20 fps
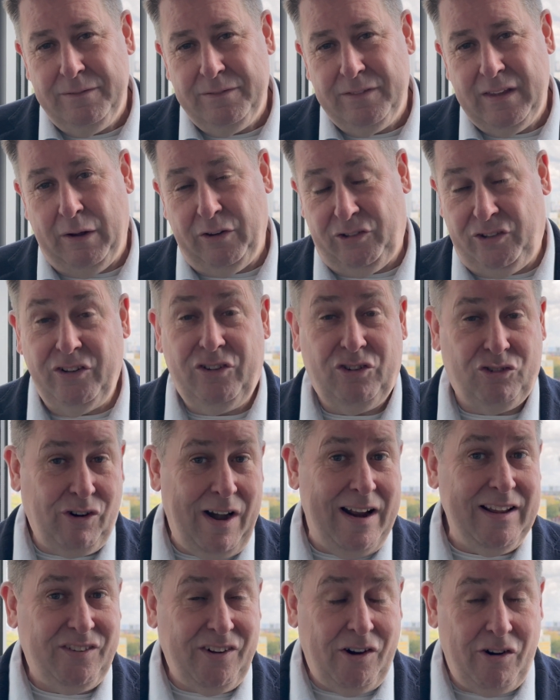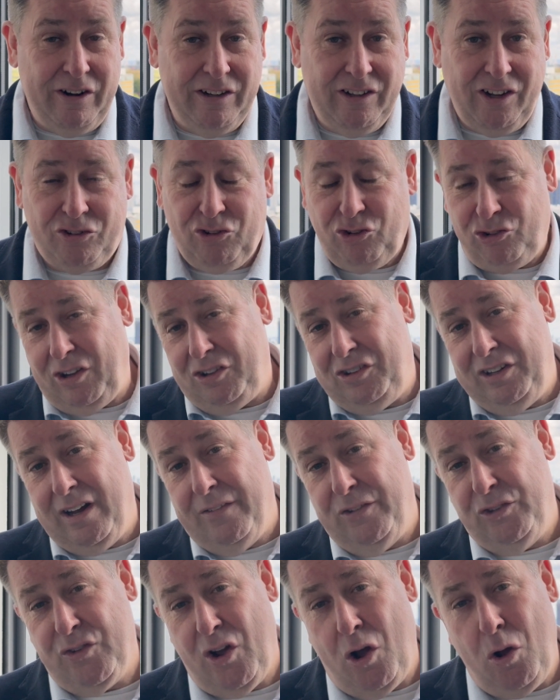Now I should stress our industrial strategy
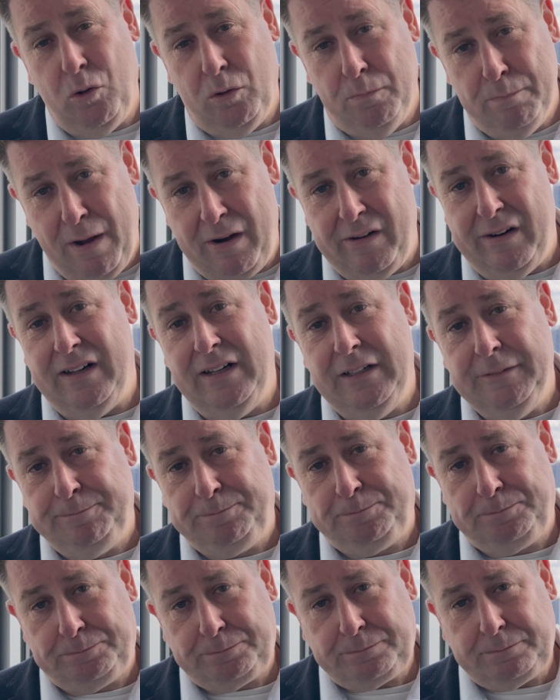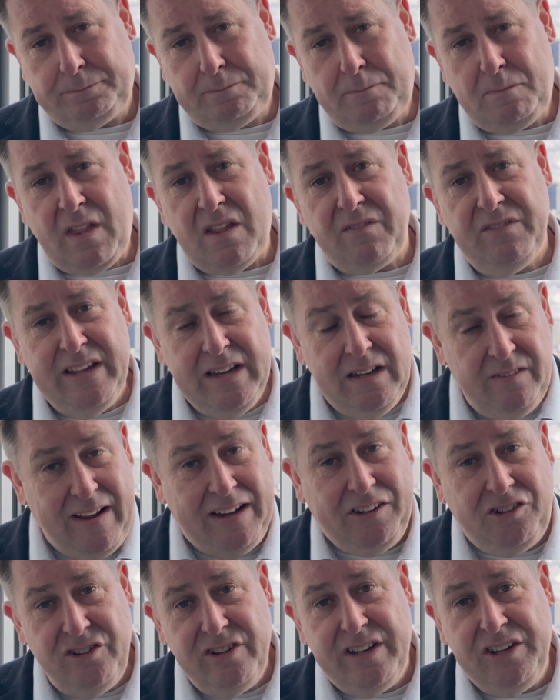covers the whole borough. The
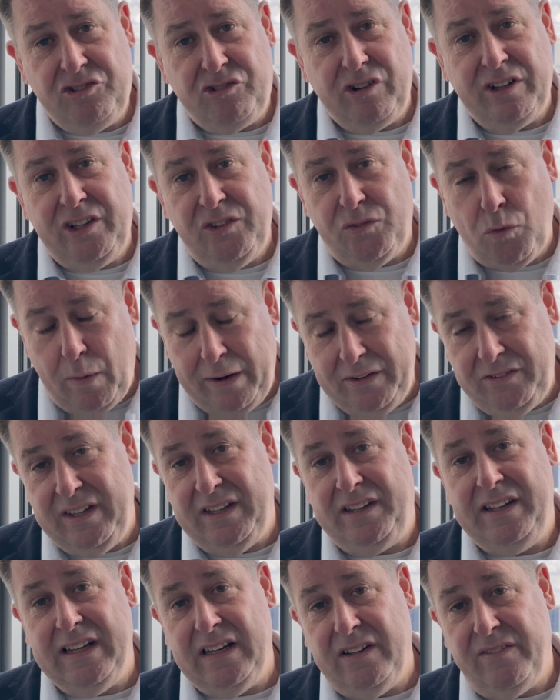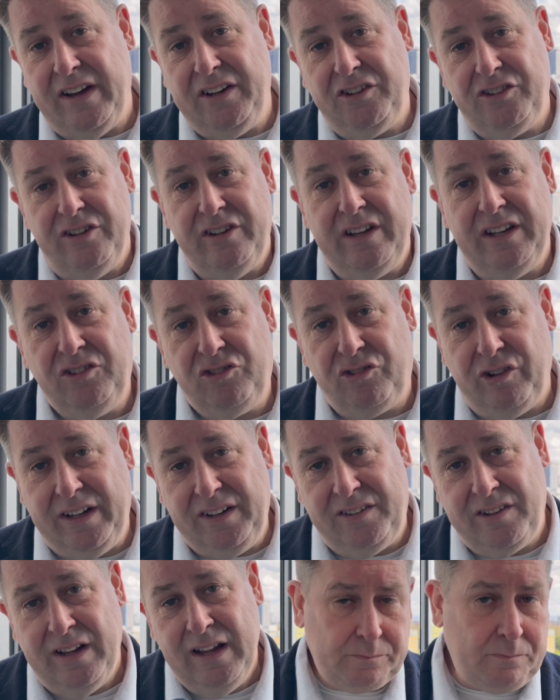innovation district is the White City Innovation
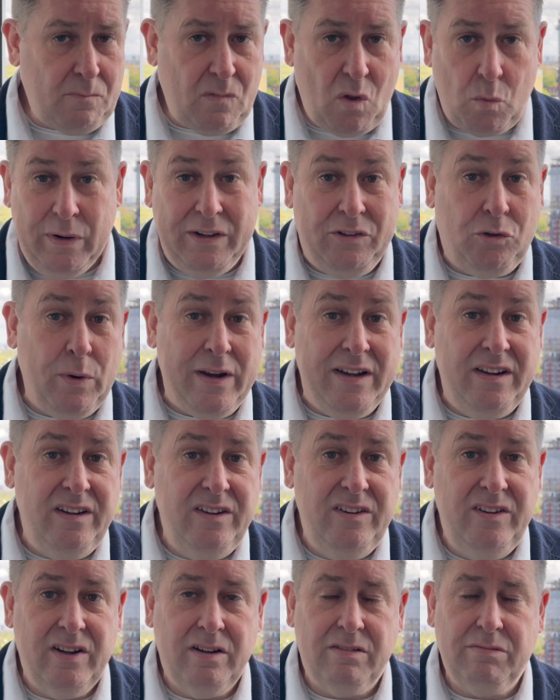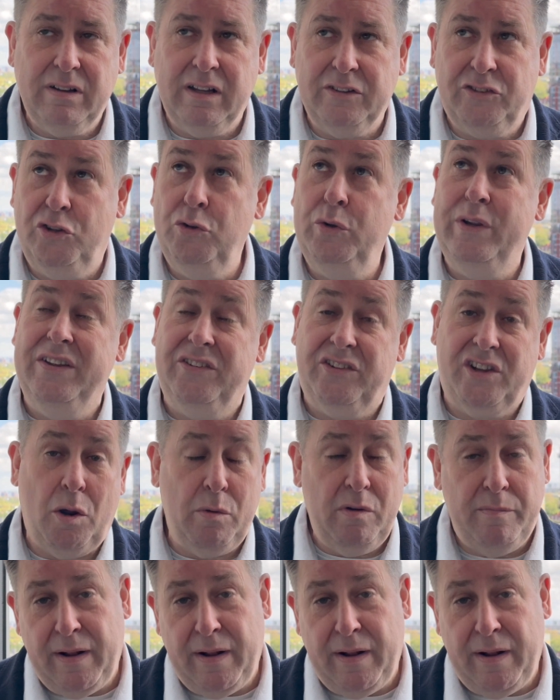District. We twinned 2 years ago with